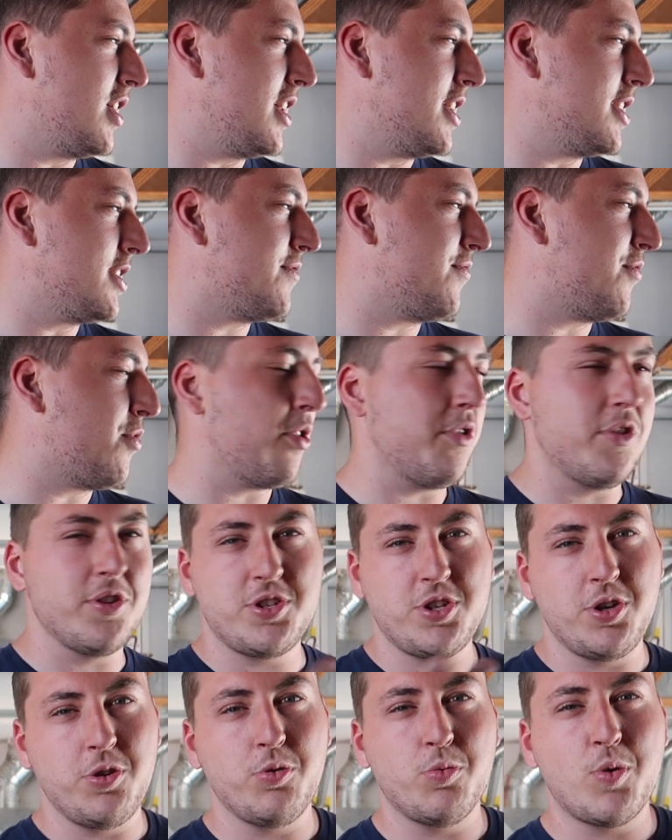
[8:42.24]
is for the
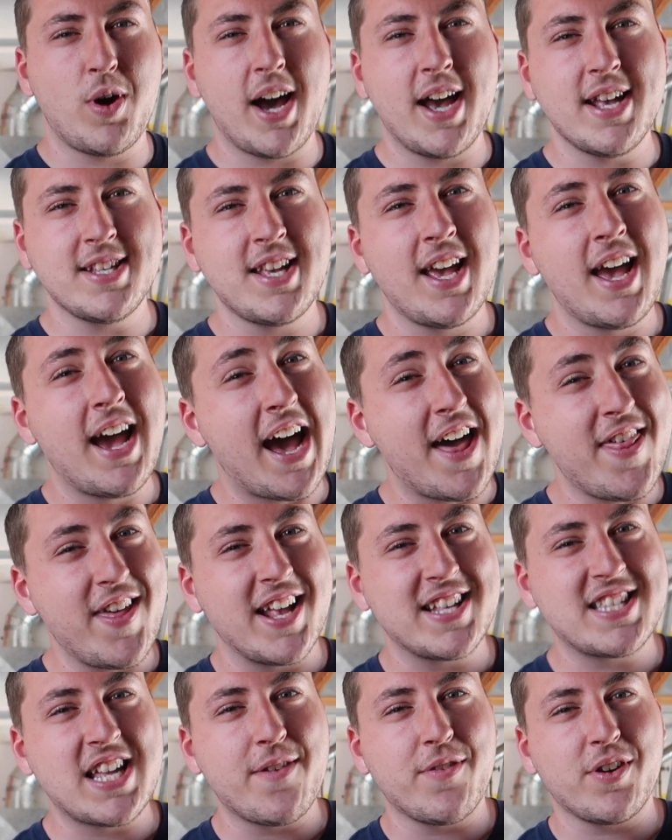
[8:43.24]
tune wise. I
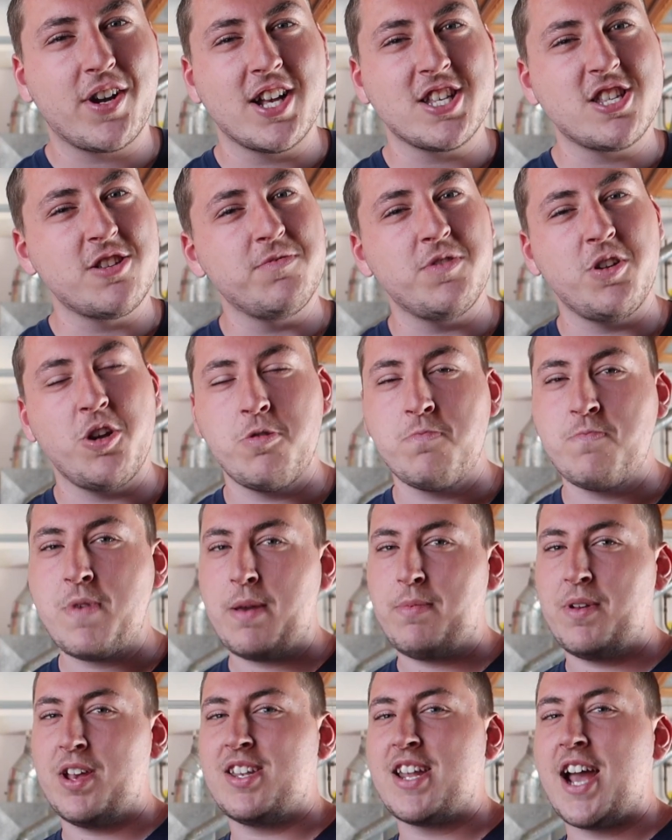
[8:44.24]
think it's time for a custom tune,
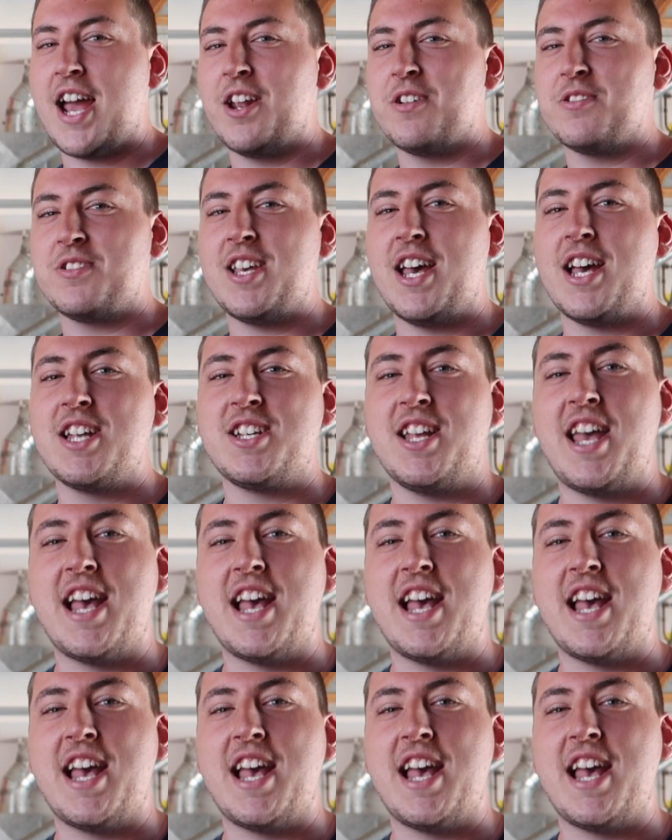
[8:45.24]
maybe a dyno sesh,